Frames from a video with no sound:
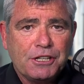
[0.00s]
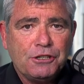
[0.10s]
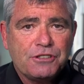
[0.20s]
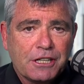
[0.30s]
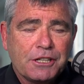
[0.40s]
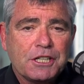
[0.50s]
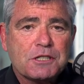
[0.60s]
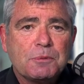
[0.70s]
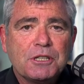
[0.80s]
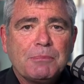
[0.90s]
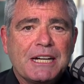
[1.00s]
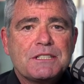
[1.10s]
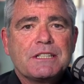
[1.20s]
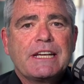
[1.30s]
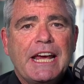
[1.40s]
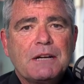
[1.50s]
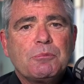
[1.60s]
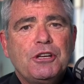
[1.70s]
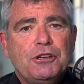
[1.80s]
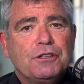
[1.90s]
a New Zealand expert based at
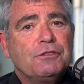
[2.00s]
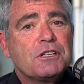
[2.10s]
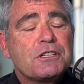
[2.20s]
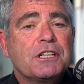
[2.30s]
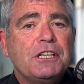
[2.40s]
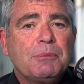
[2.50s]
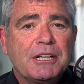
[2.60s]
Canterbury University.